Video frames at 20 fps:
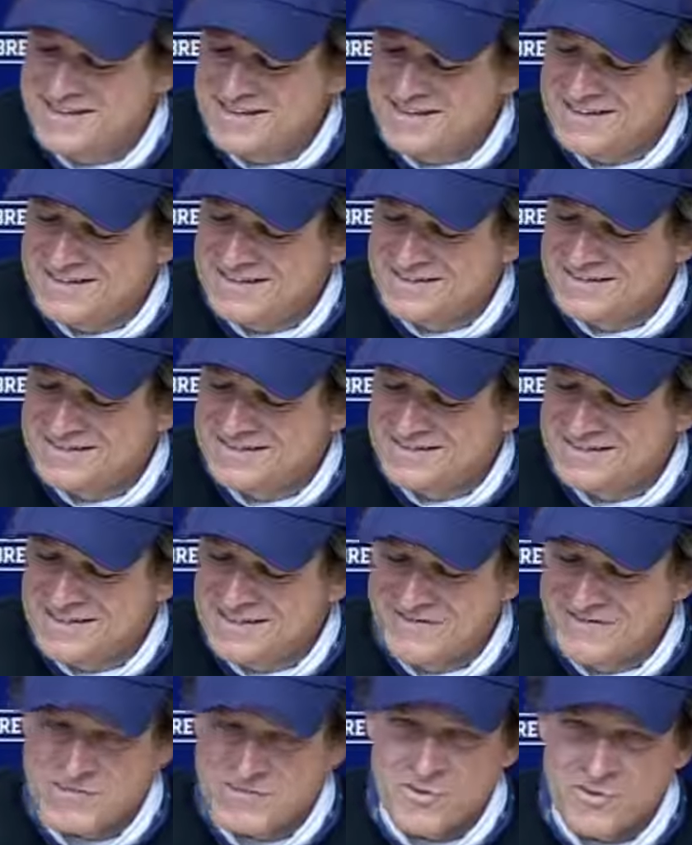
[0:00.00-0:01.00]
and uh,
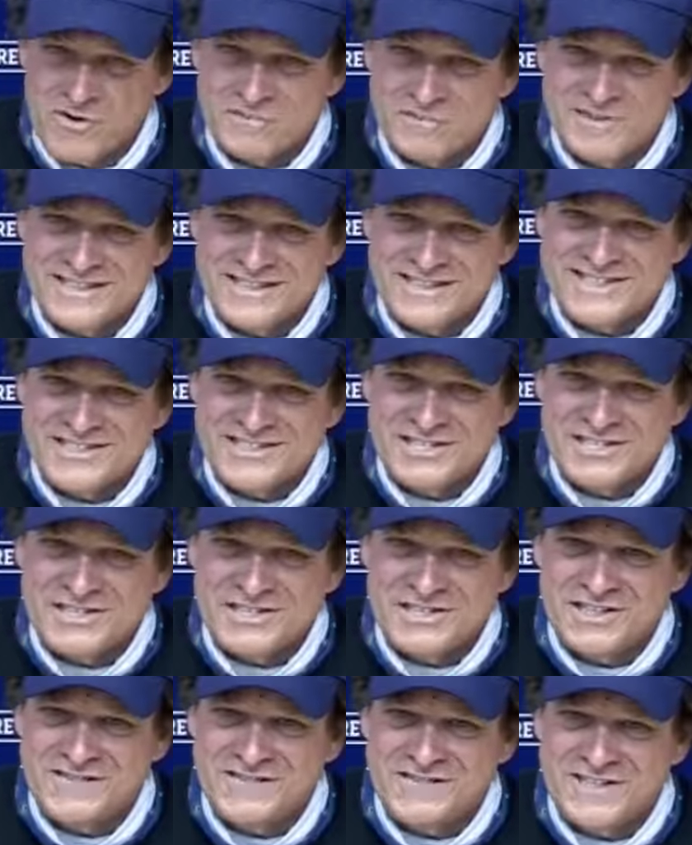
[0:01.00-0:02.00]
even more blessed that she
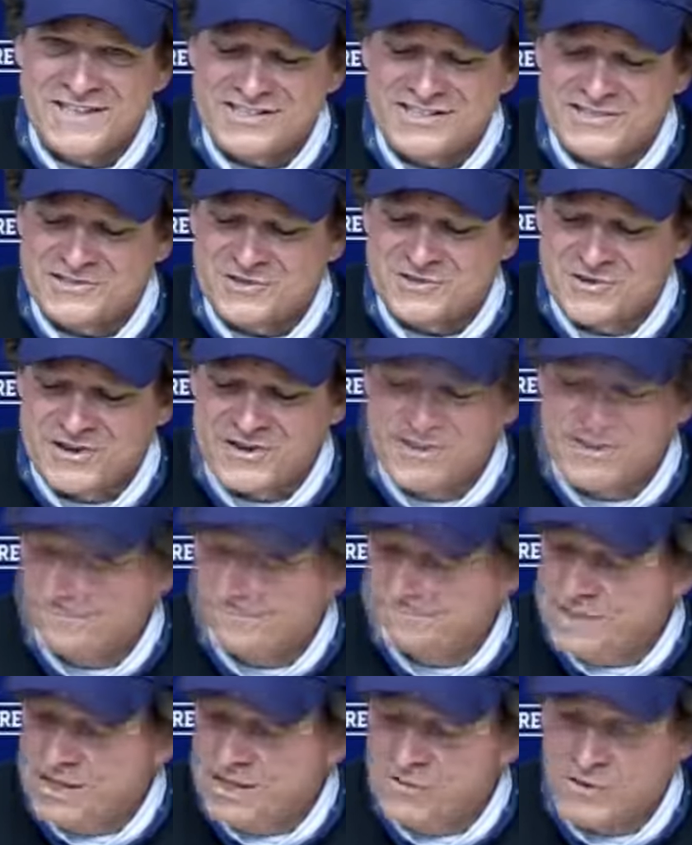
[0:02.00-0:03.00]
lives next door
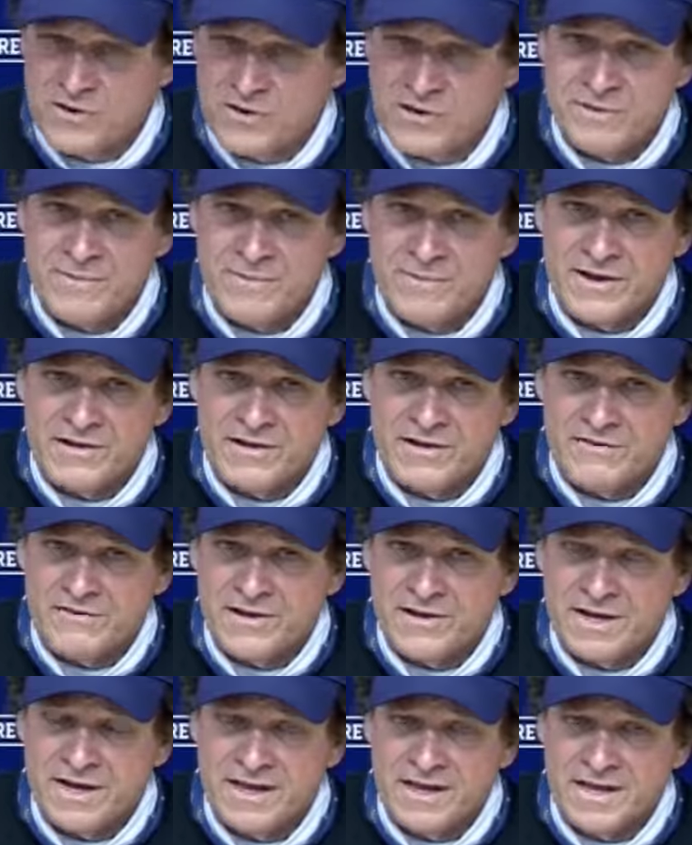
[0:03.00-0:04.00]
and i worry about her every
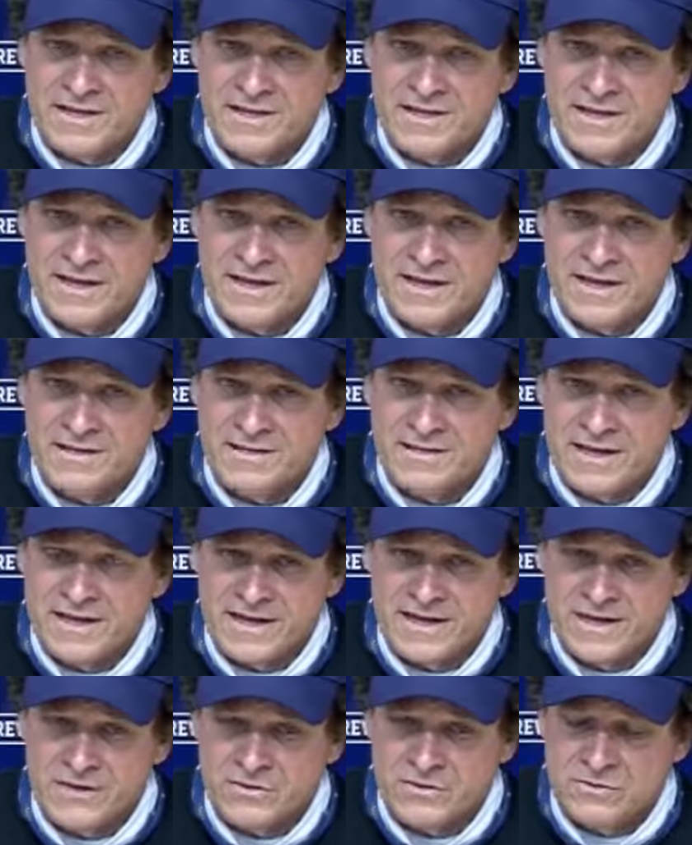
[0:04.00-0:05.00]
day and and i
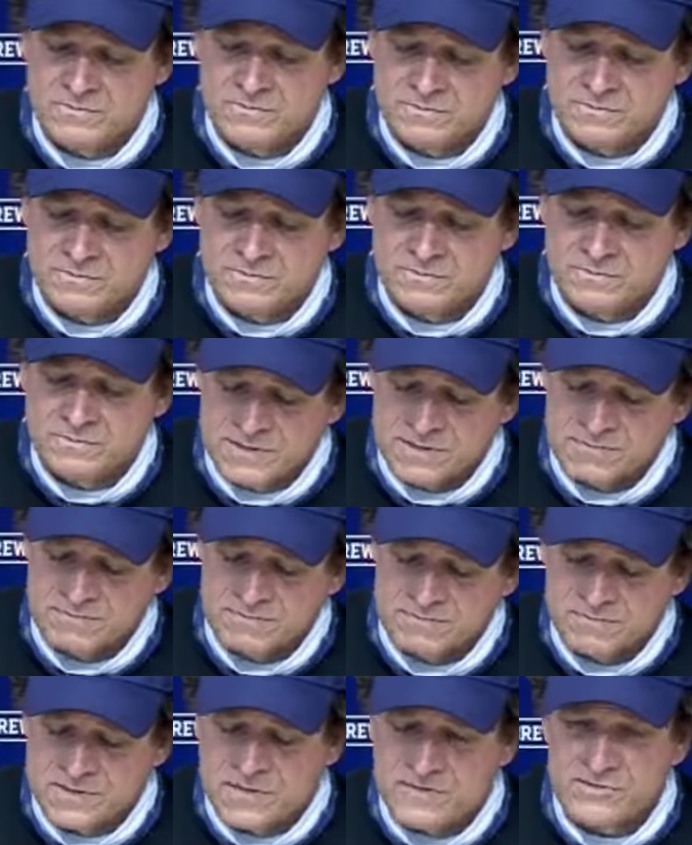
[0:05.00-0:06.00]
know uh,
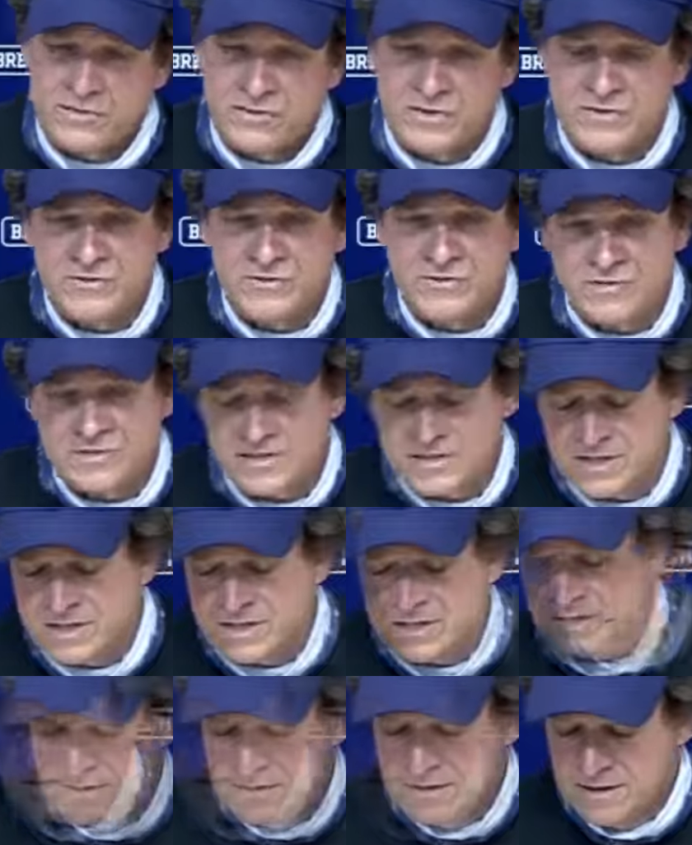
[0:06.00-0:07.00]
several others uh,
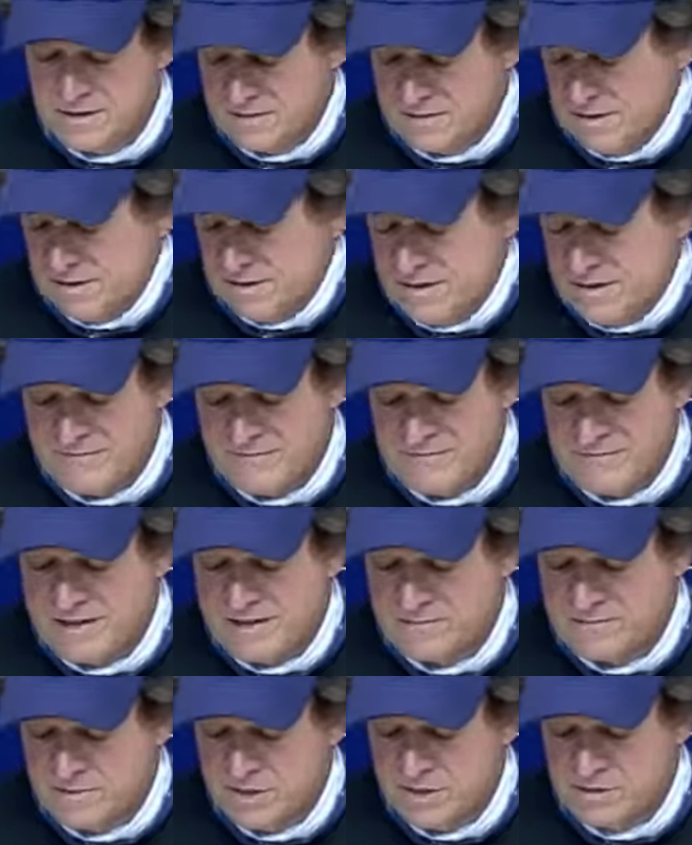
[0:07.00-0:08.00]
and, and, i've
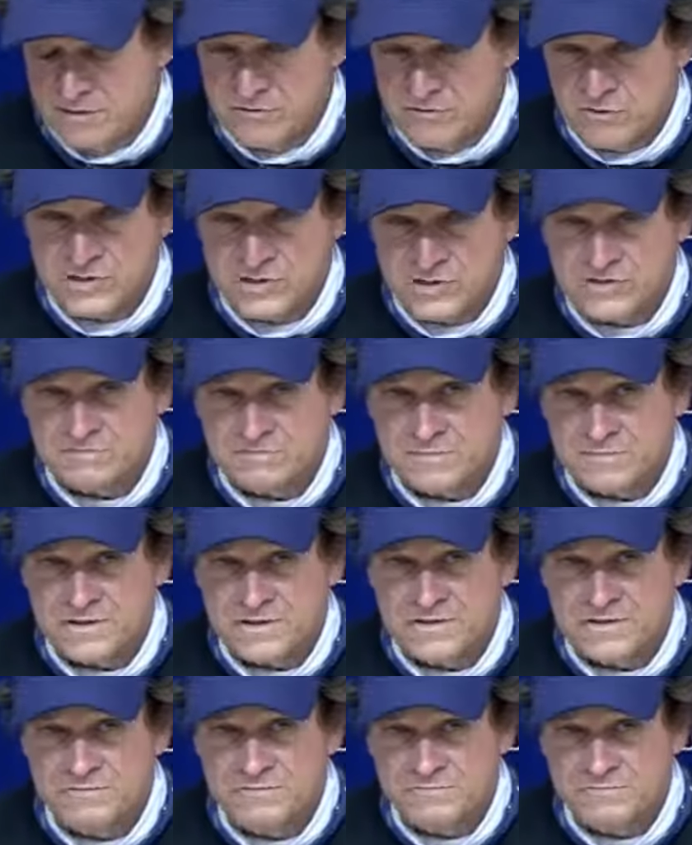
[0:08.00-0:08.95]
had you know i've lost uh,